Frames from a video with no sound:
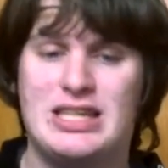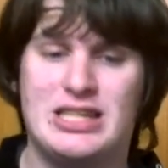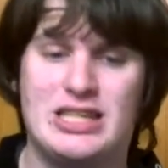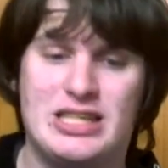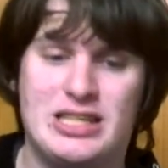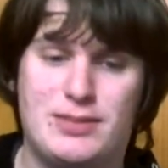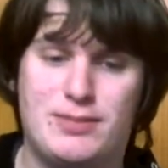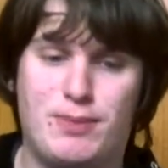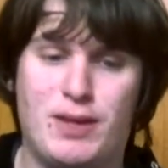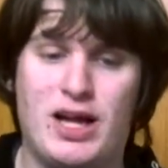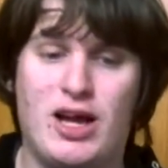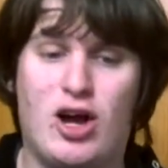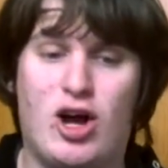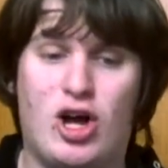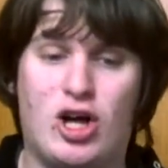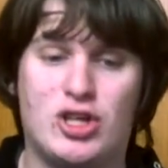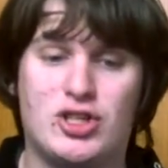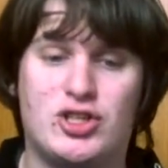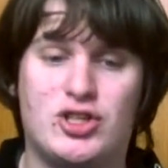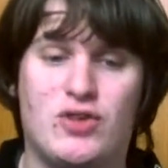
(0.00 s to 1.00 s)
The display
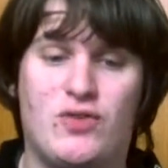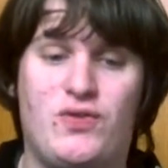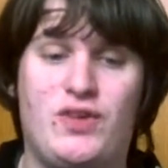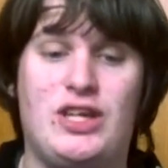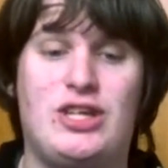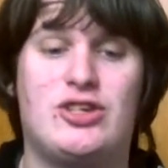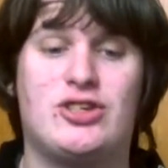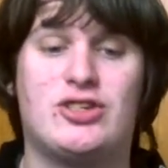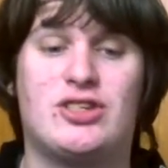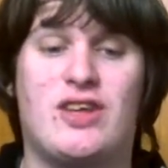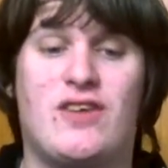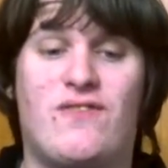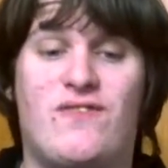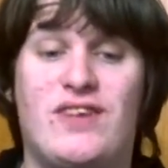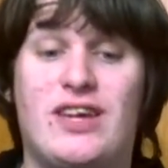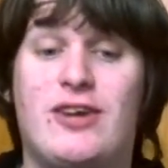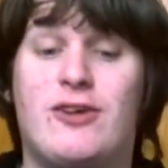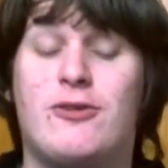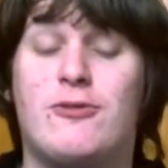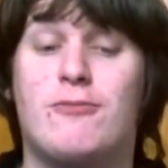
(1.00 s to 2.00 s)
also features a
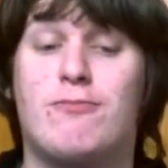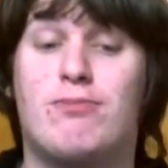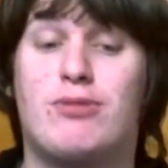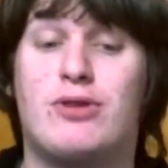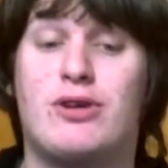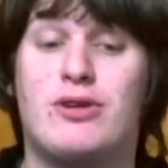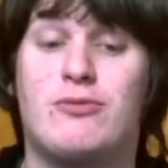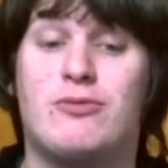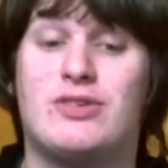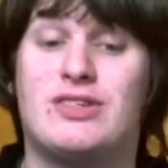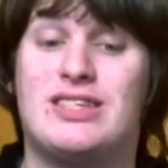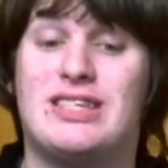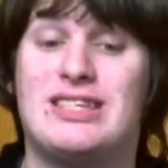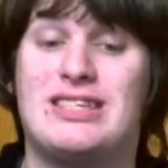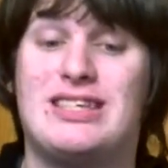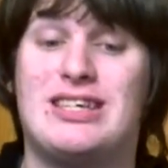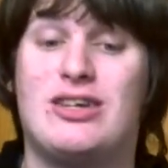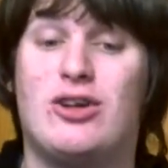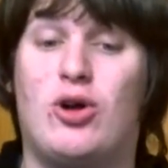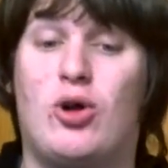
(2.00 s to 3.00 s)

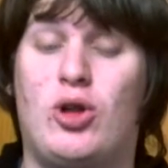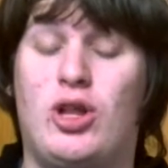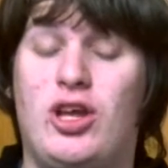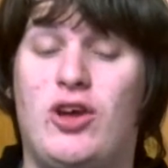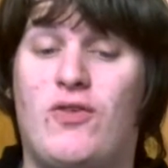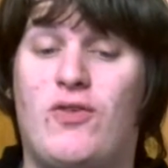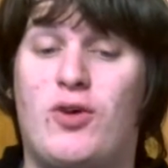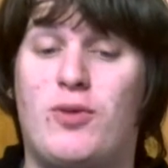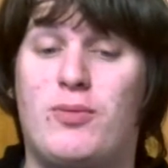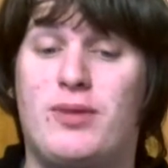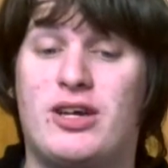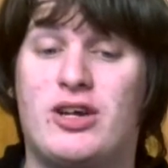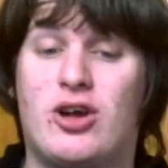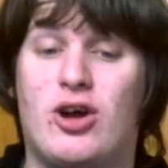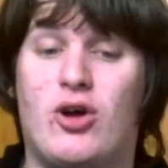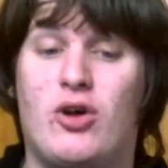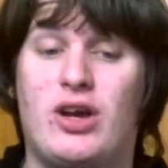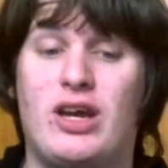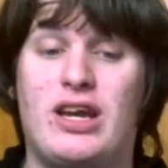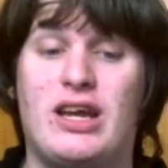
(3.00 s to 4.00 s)
fingerprint-resistant oleophobic
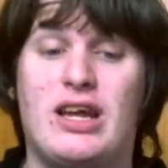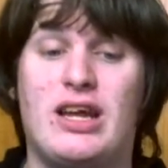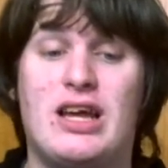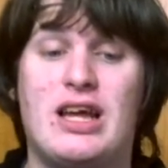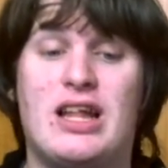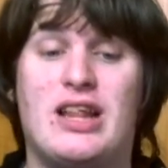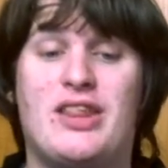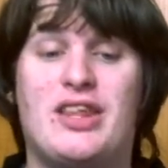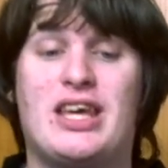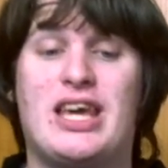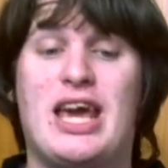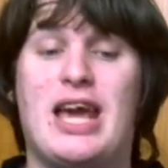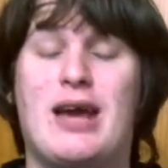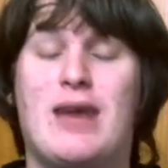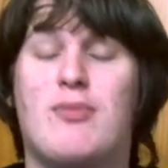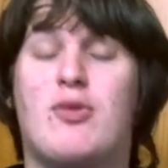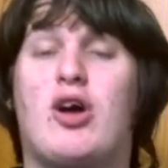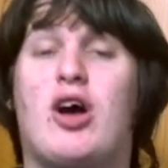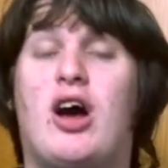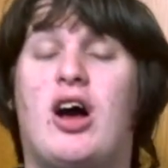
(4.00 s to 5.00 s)
coating. The
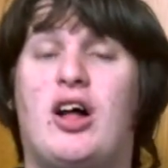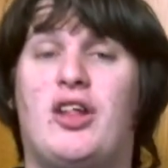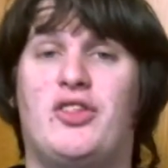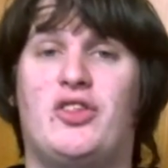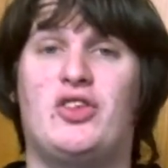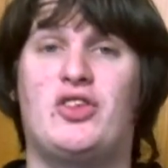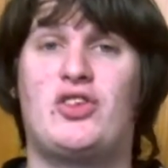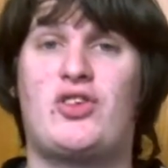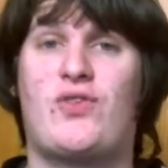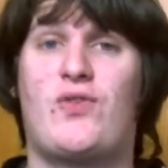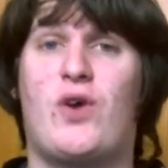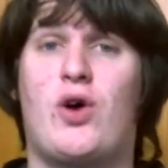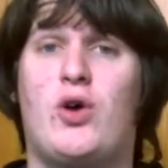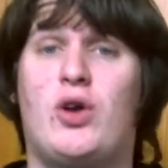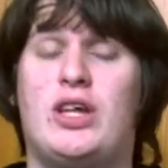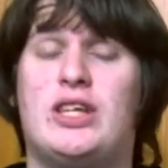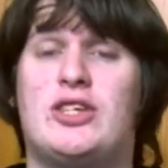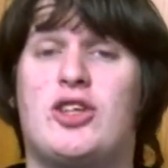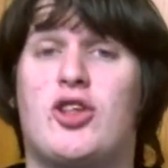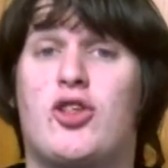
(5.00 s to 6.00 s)
camera on this
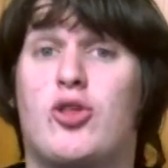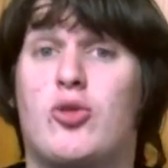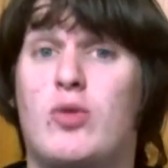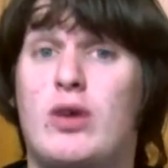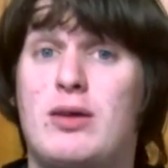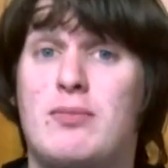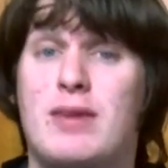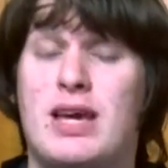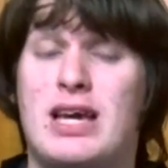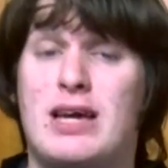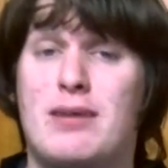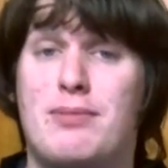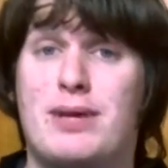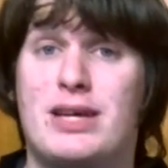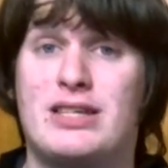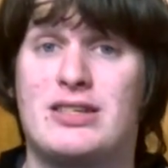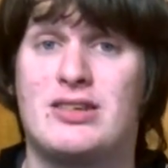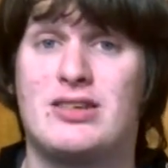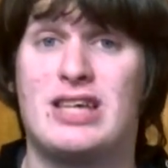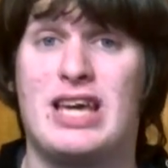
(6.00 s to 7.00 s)
phone is a
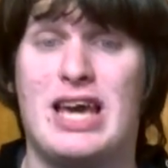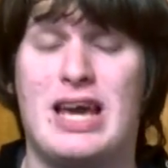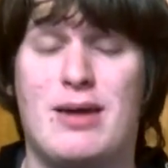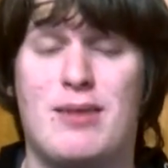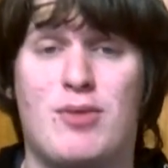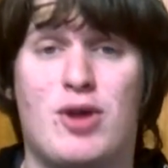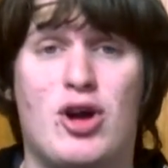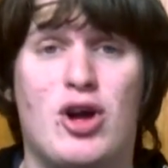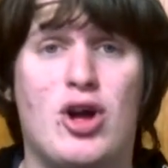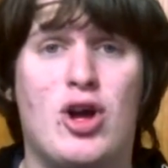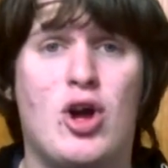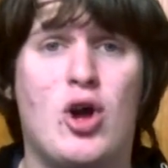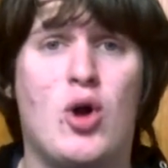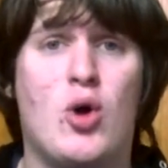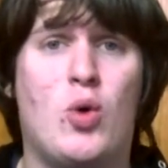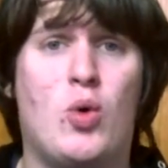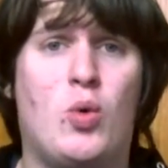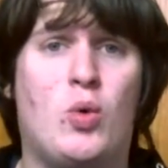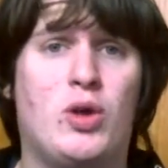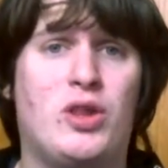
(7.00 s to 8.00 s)
3-megapixel camera
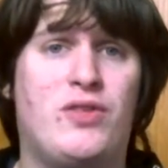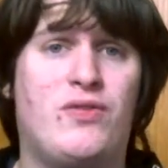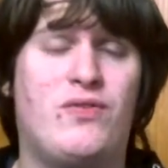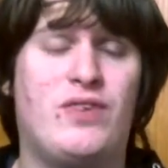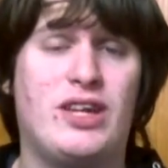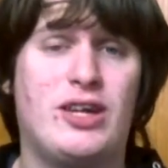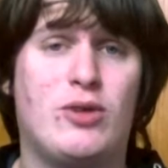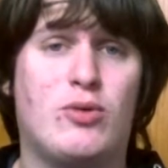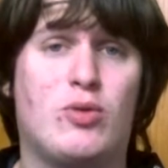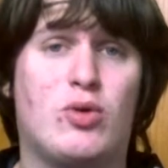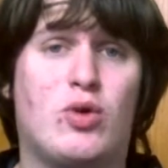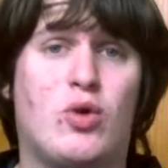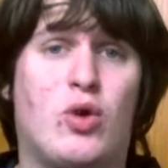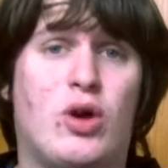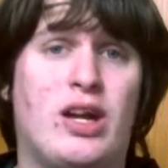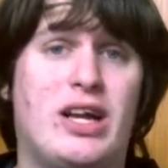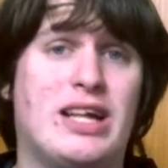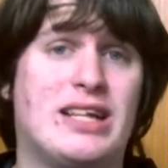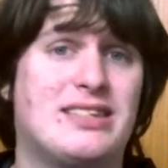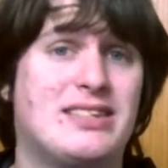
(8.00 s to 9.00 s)
with video
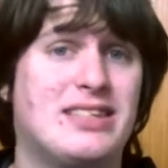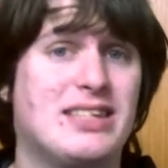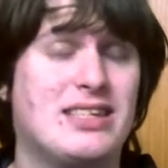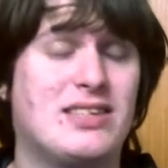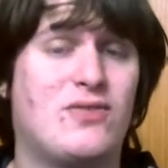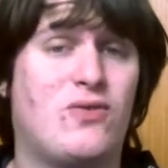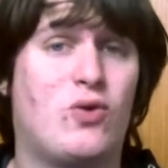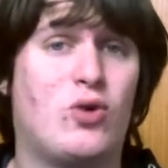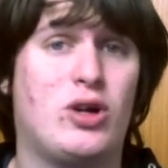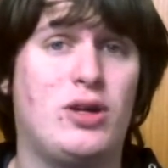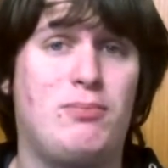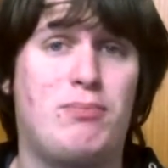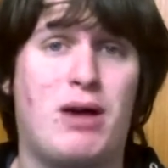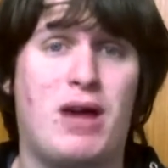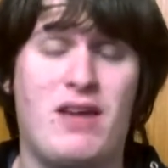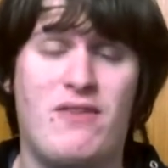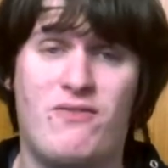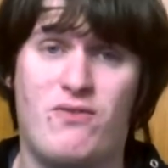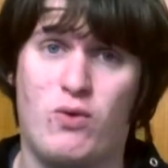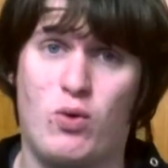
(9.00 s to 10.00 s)
recording at 640
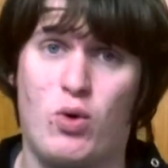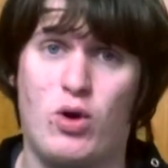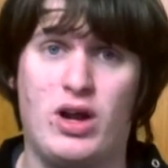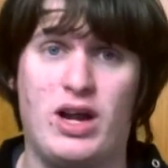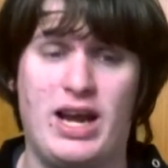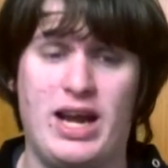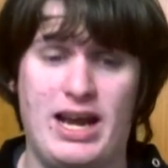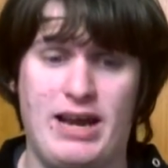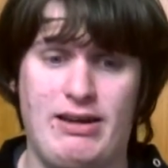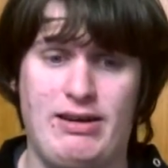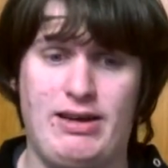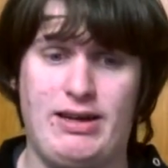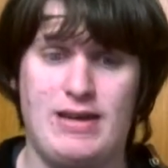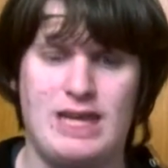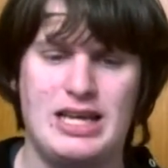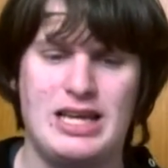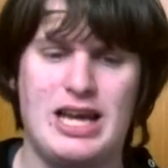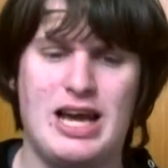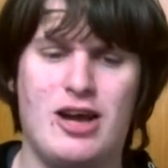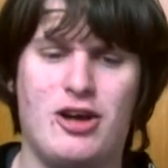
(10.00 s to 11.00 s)
by 480.
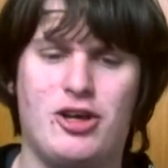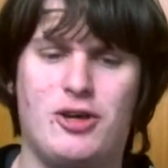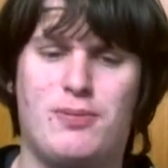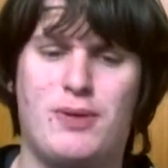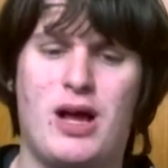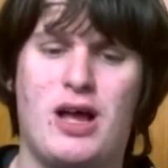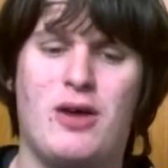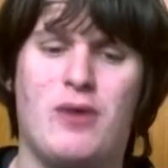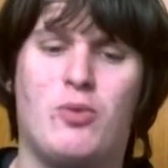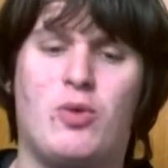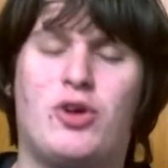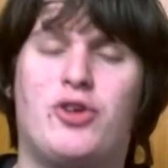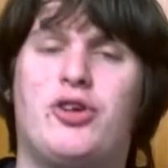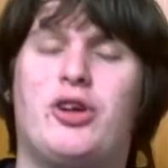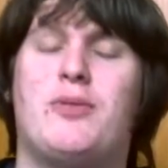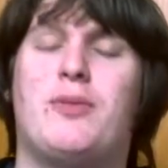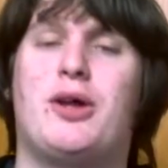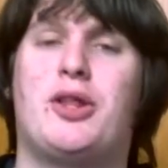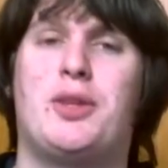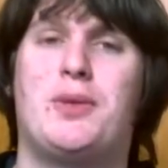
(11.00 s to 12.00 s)
Now, you're probably
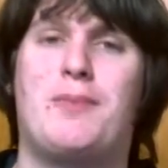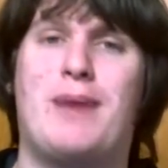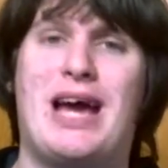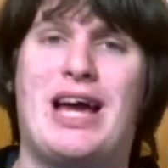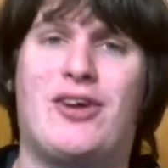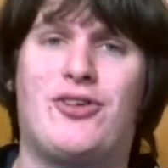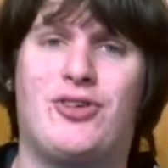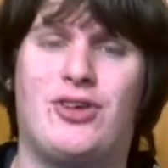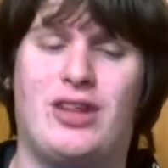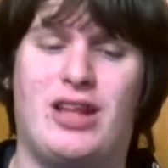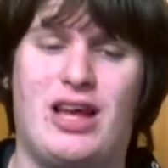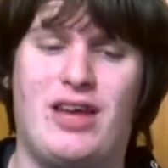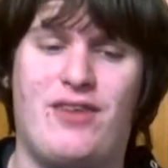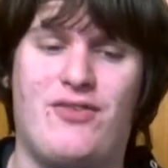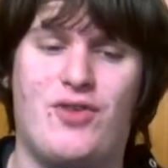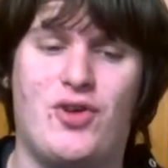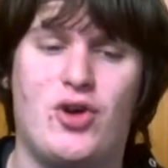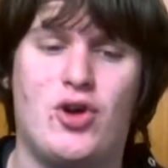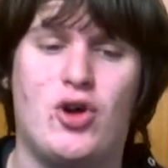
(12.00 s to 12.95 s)
wondering about the battery life.